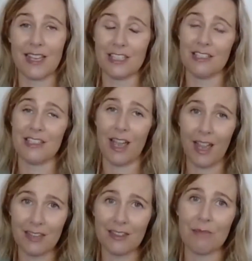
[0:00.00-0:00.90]
is actually
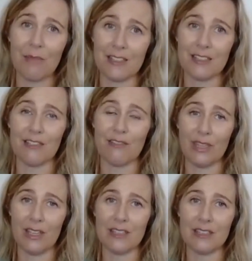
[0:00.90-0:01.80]
take them back to
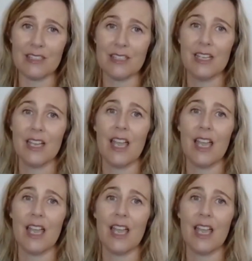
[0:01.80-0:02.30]
the vet